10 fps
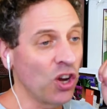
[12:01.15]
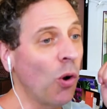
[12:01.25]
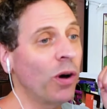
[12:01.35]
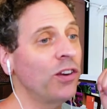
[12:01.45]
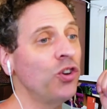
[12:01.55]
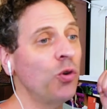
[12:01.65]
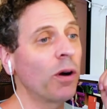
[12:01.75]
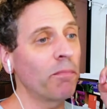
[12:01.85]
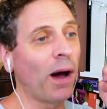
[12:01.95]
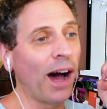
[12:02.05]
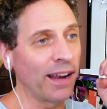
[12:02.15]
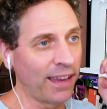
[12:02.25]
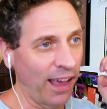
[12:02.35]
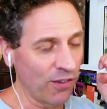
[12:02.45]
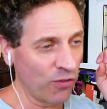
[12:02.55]
No one knew what
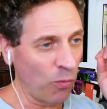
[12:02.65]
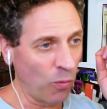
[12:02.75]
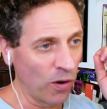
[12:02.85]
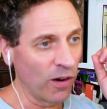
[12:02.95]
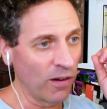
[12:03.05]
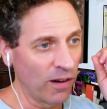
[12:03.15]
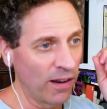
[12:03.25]
podcasts were.